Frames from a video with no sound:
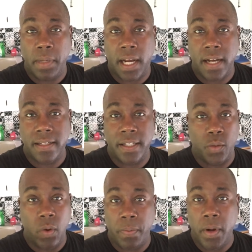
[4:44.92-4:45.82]
because it's
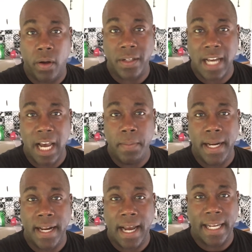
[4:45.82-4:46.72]
with me all the time
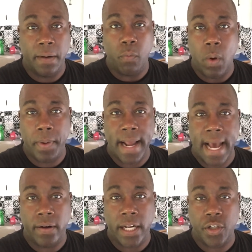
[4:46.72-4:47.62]
and I can whip it
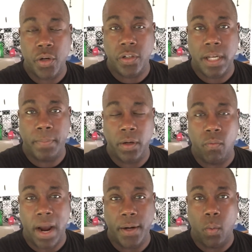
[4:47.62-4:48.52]
out and shoot something
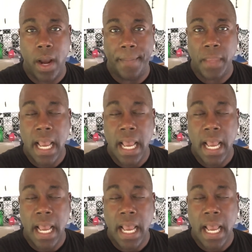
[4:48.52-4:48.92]
right away.